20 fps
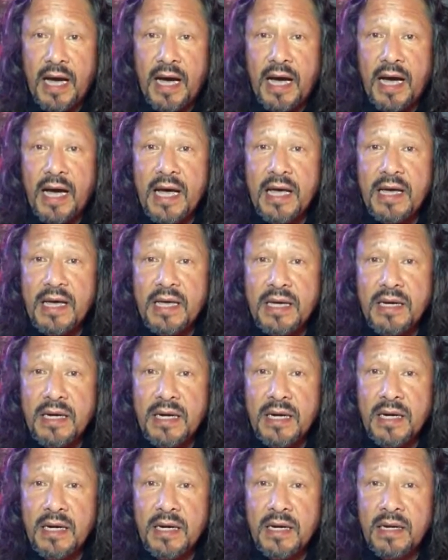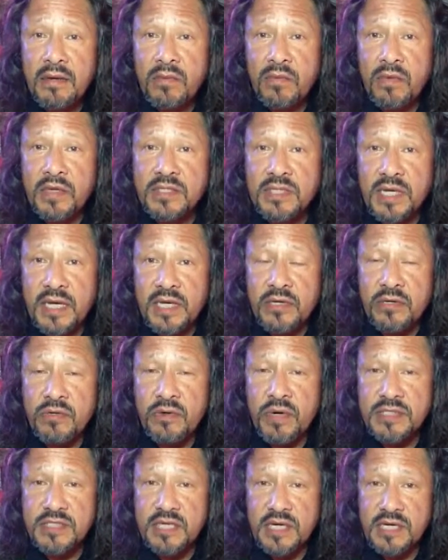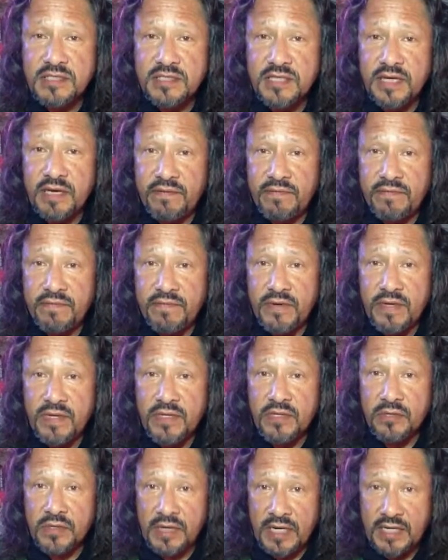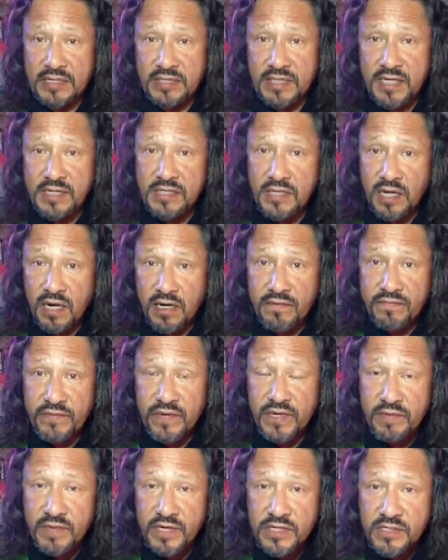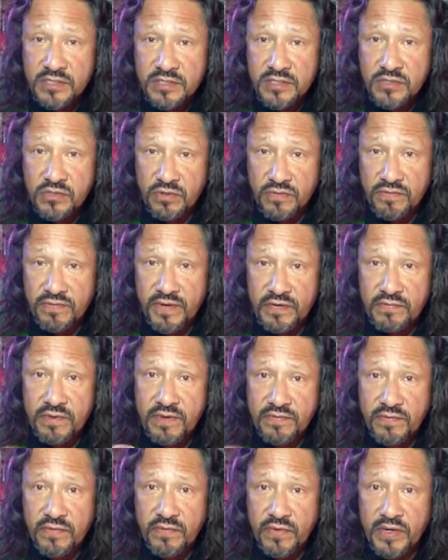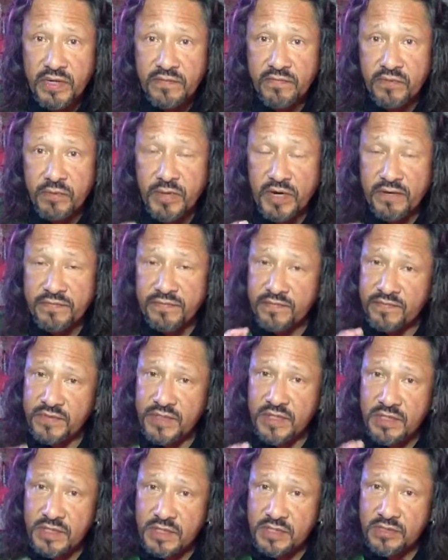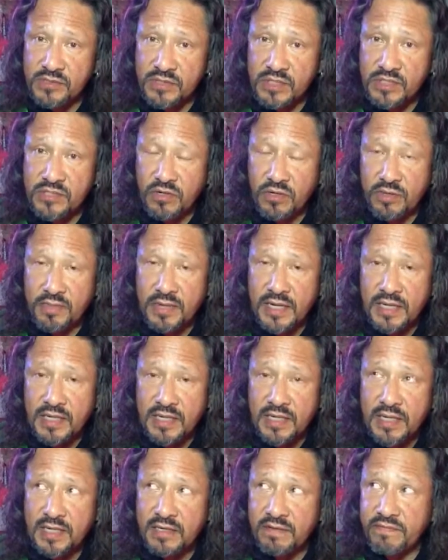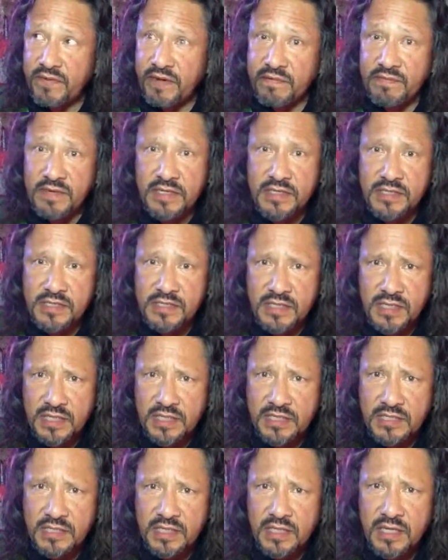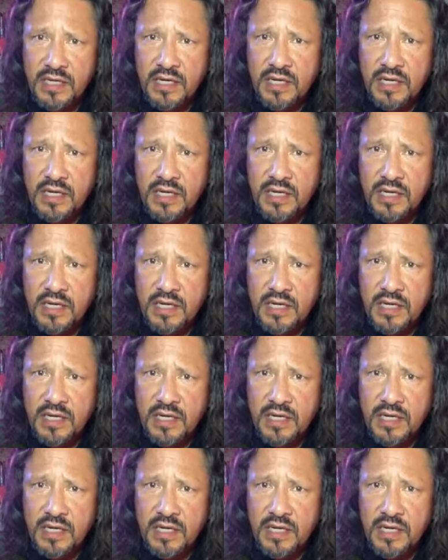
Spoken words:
I was a USSF, United States Soccer Federation, certified referee for about 15 years. I started back in 95, 96.